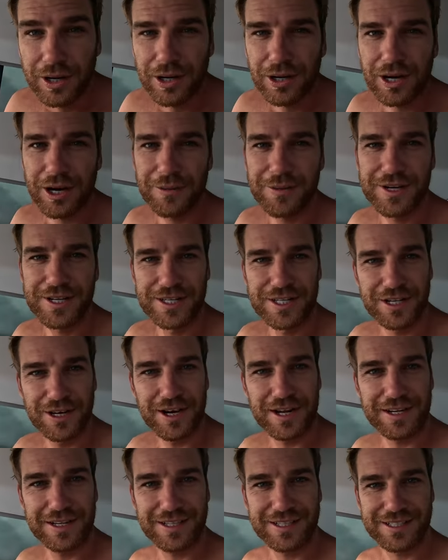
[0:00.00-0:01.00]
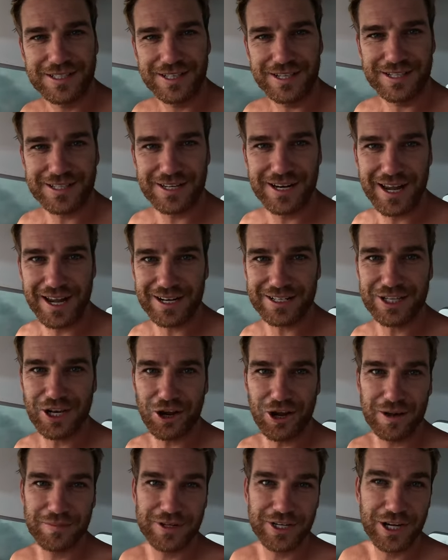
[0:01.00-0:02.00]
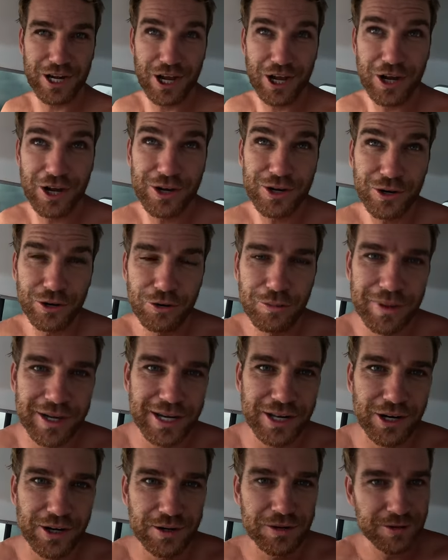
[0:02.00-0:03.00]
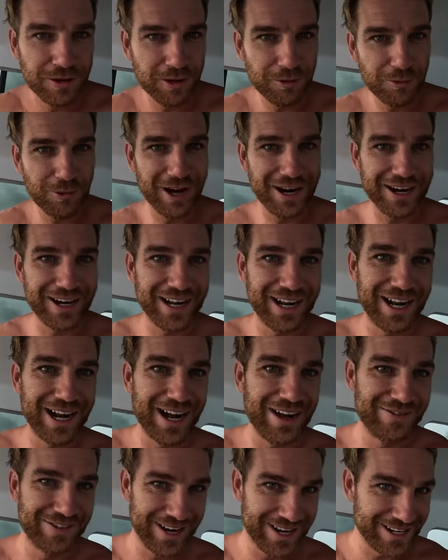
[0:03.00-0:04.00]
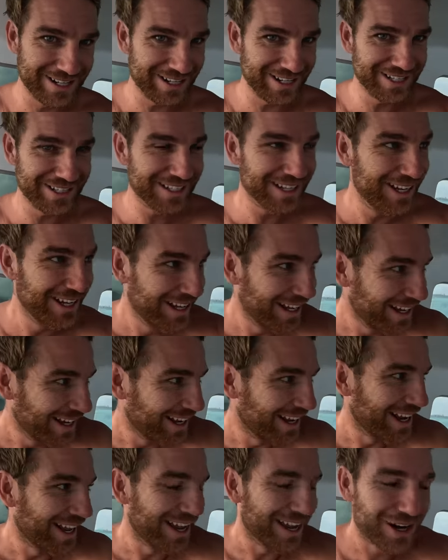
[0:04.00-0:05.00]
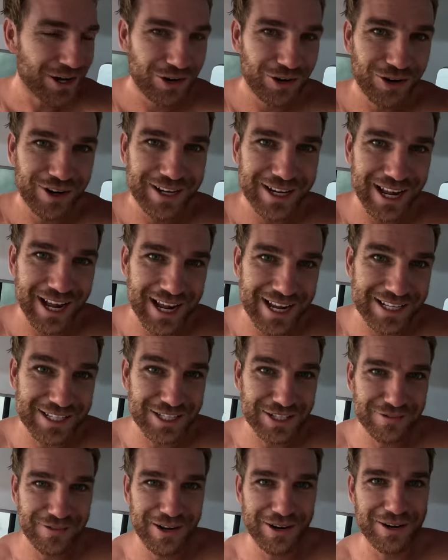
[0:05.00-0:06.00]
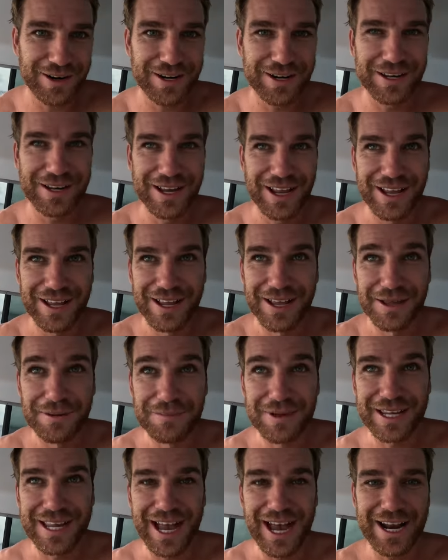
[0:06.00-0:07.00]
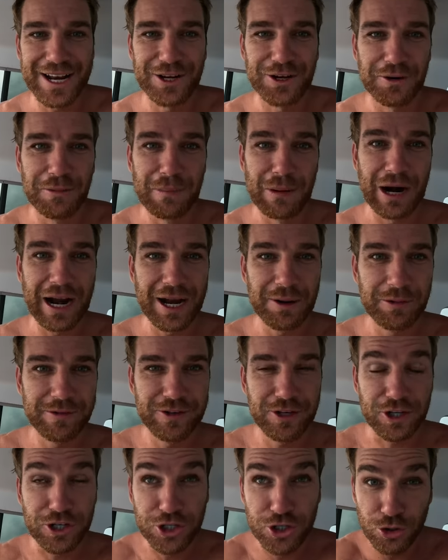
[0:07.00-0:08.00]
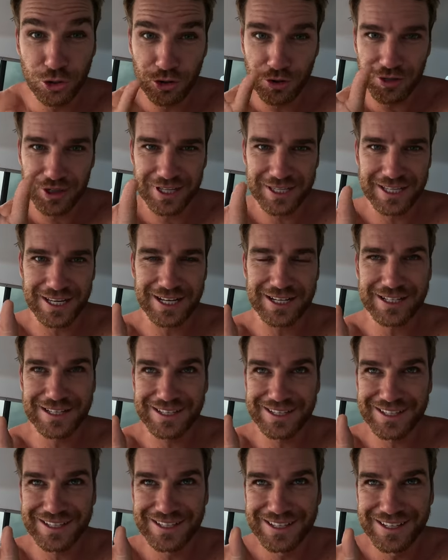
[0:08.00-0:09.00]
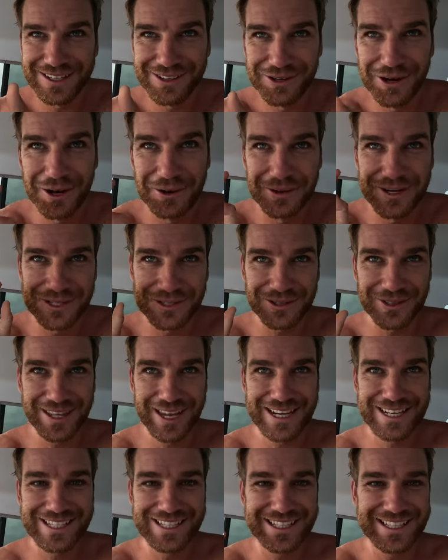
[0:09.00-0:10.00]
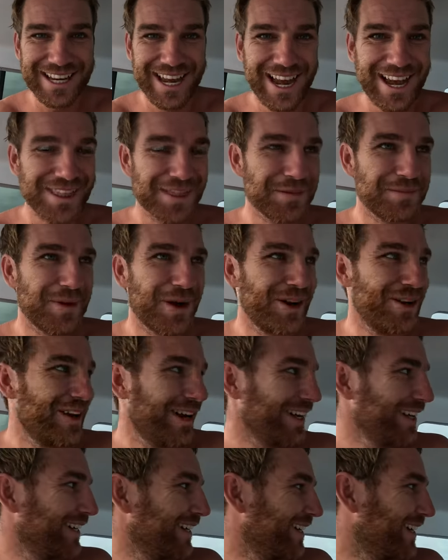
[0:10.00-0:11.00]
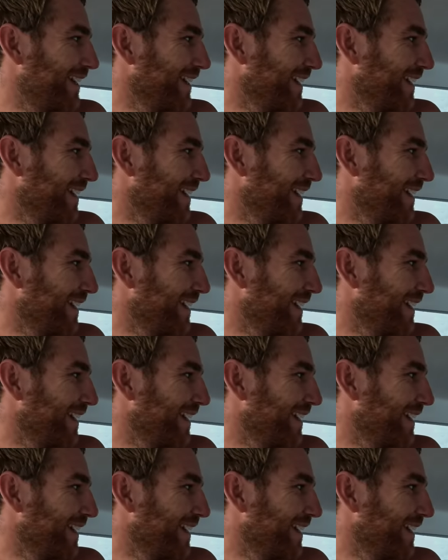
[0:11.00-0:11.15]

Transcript: All right, we decided it's it's now time to go, albeit on on one and a half engines. Uh, according to Az's very mechanical brain, we've got to shorten the sensors, which will then start the motor,